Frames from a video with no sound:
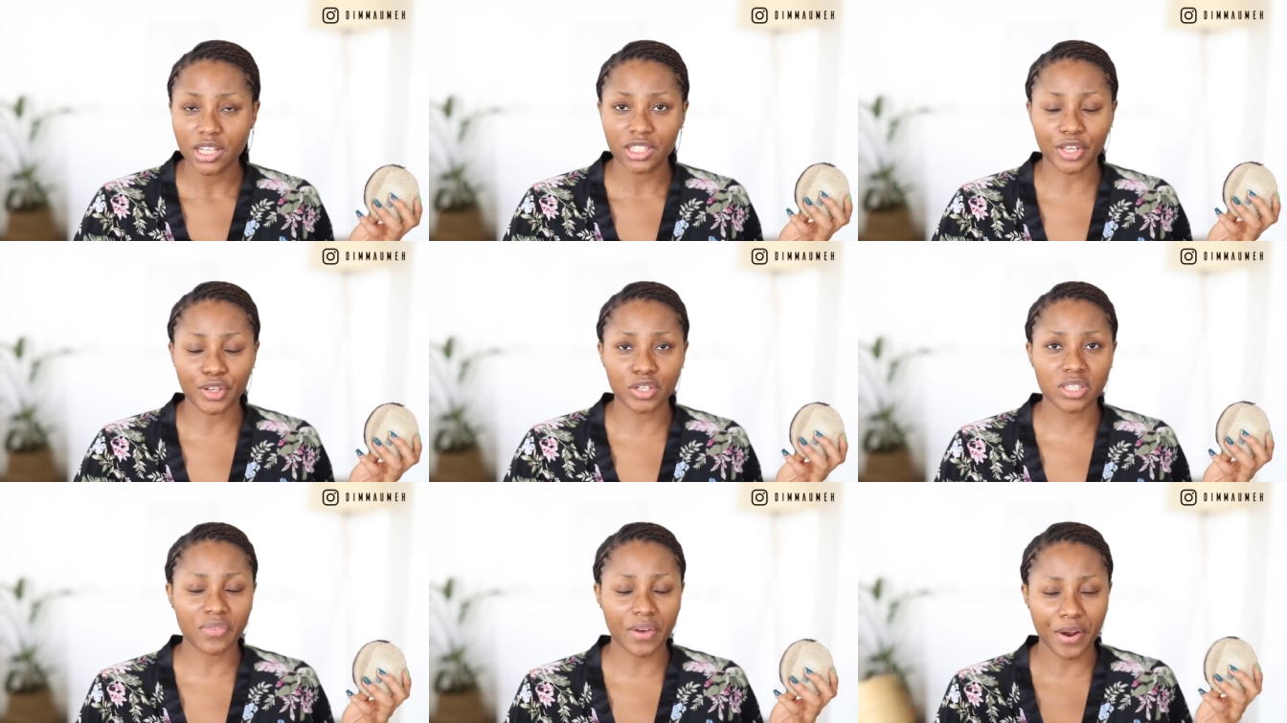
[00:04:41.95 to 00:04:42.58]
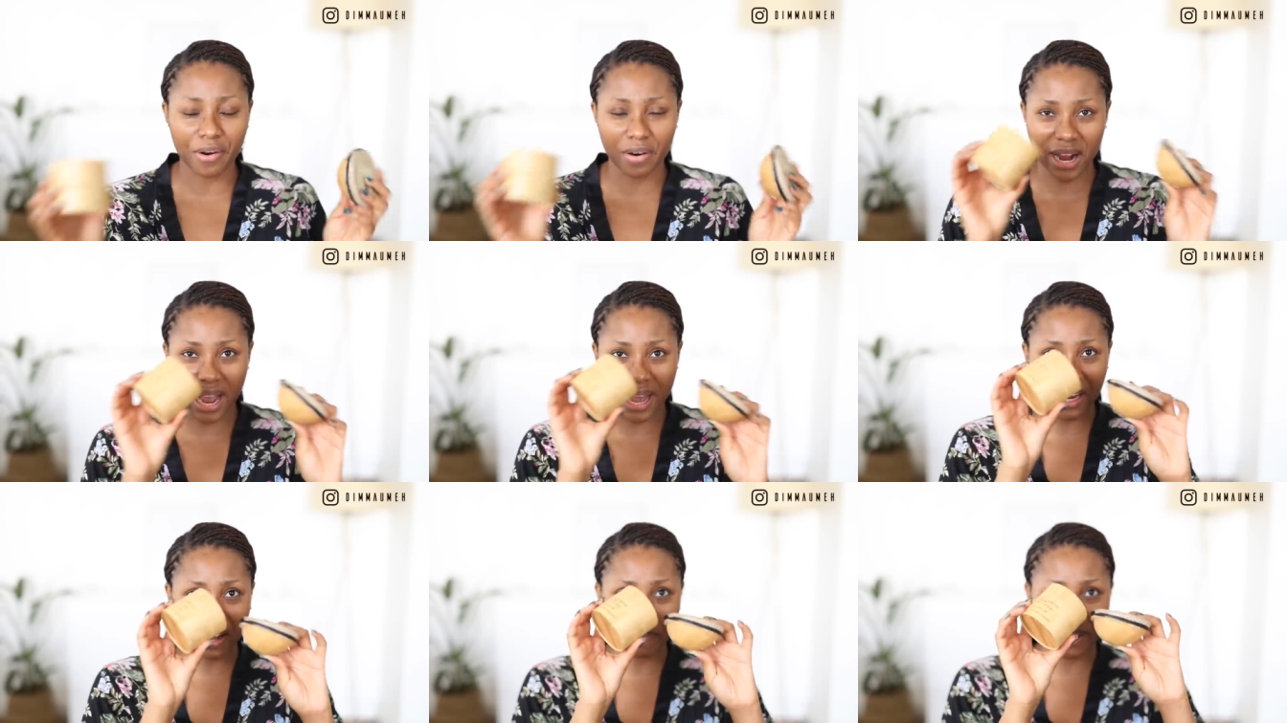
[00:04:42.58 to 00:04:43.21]
they use very
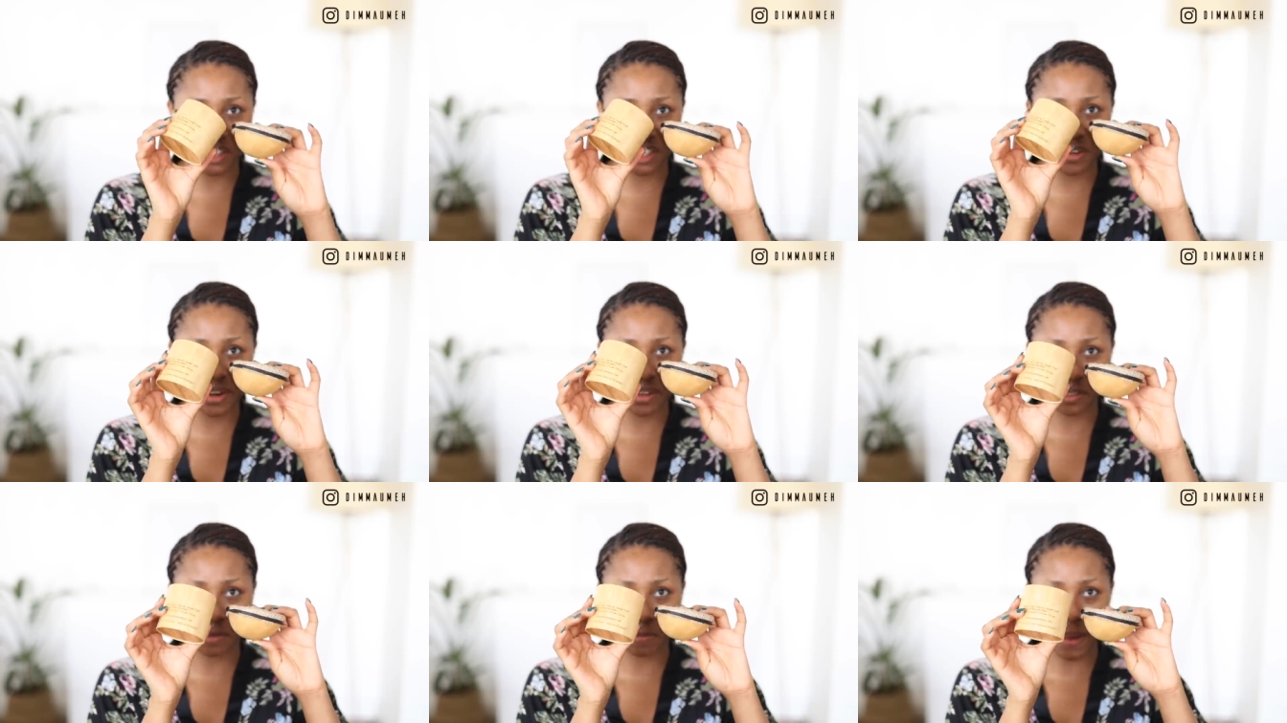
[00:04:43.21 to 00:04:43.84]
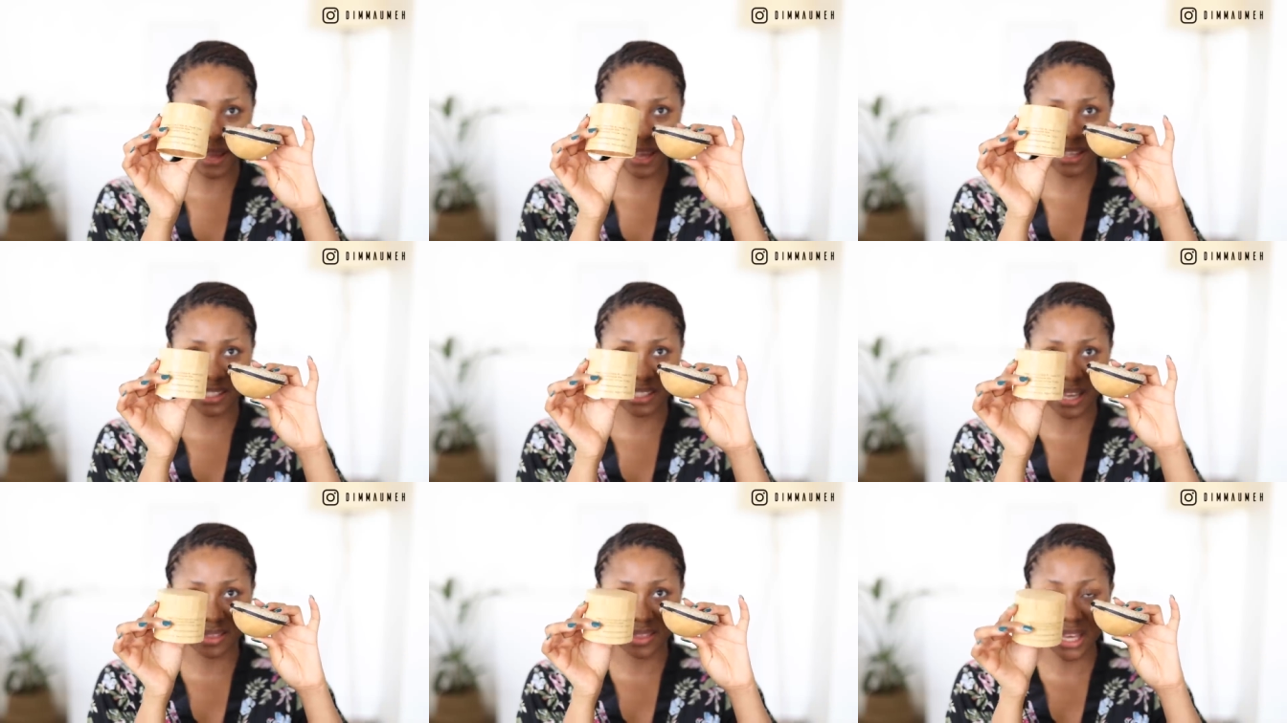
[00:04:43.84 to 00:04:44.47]
organic materials to package
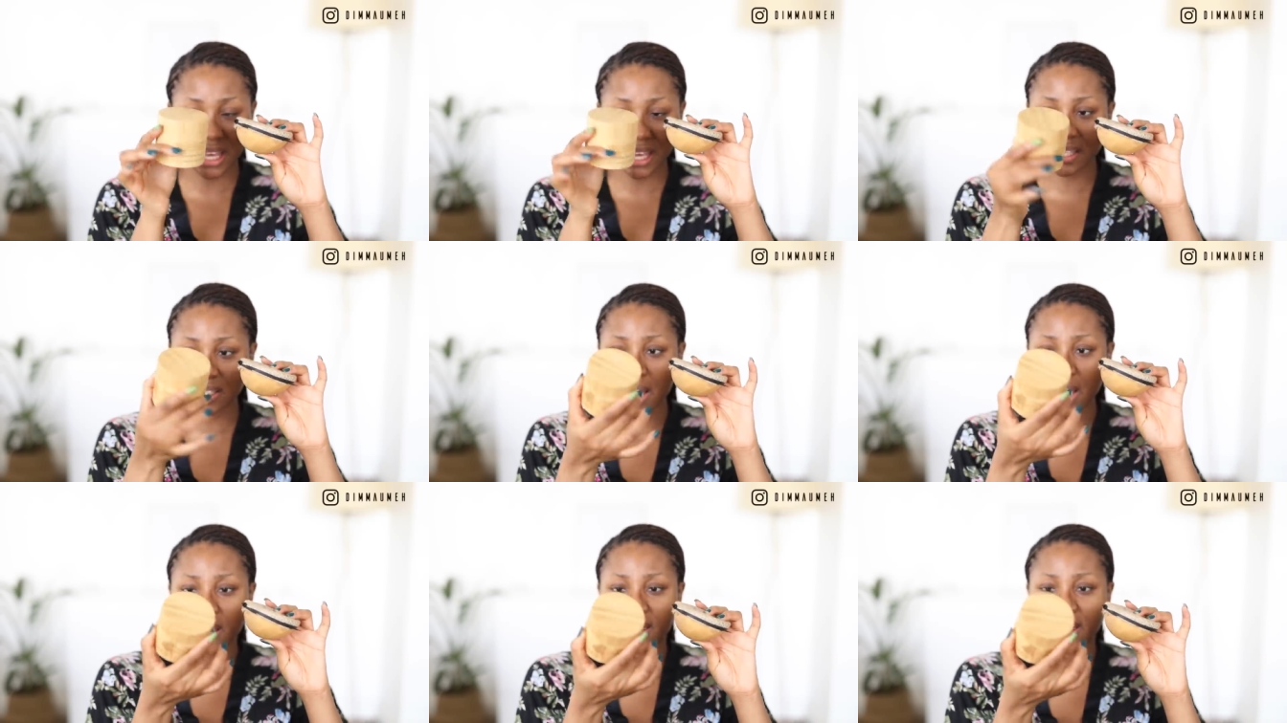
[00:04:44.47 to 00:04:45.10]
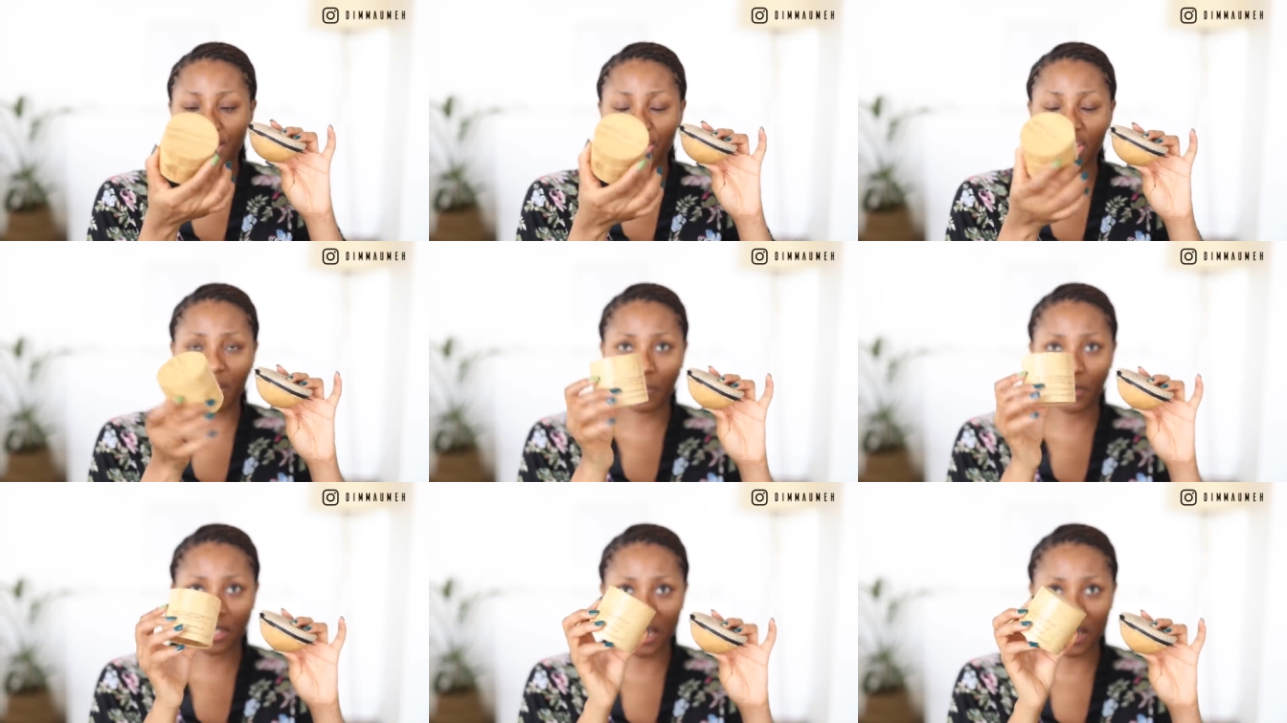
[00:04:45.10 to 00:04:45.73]
their things their shea
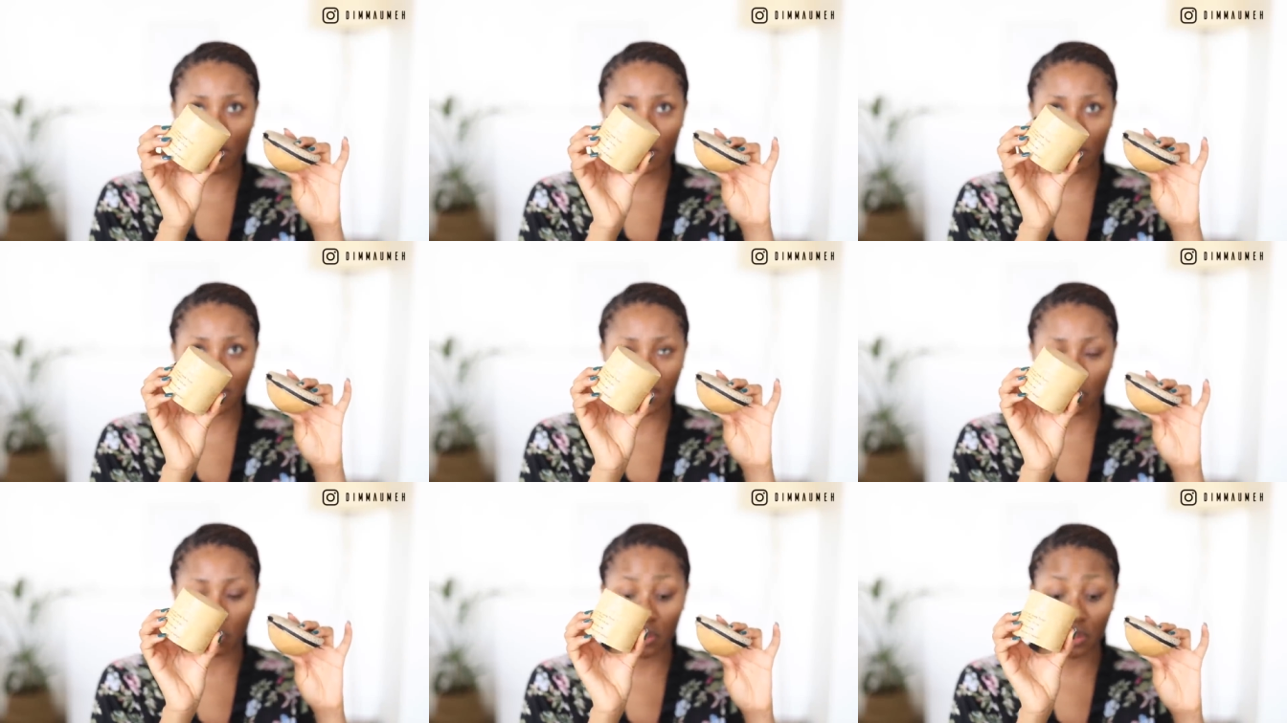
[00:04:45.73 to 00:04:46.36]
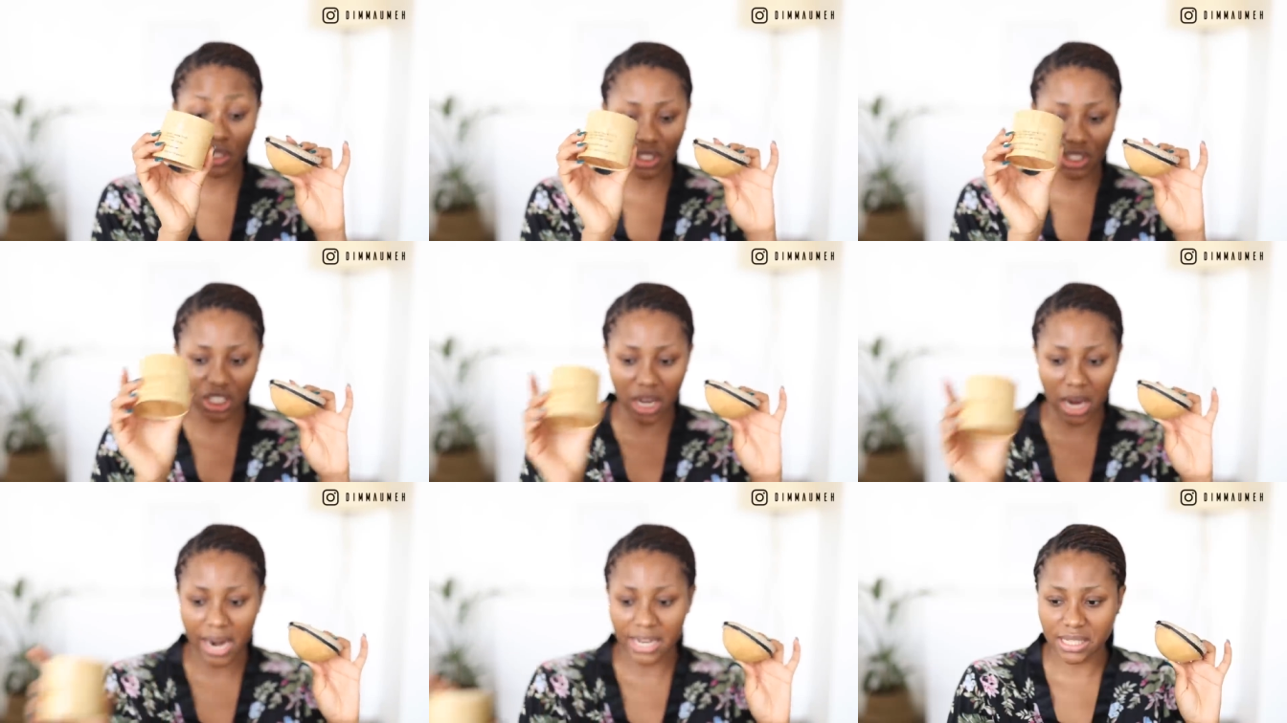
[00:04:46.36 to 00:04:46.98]
butter comes in wooden
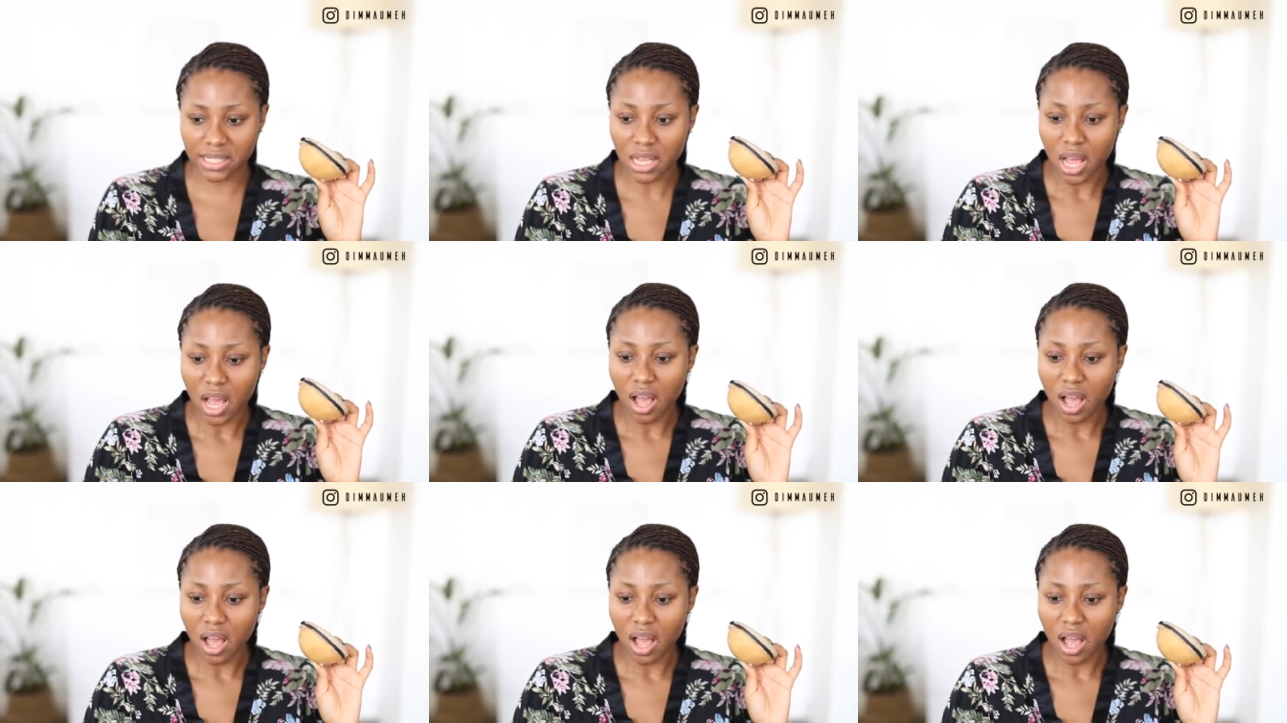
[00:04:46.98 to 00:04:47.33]
jars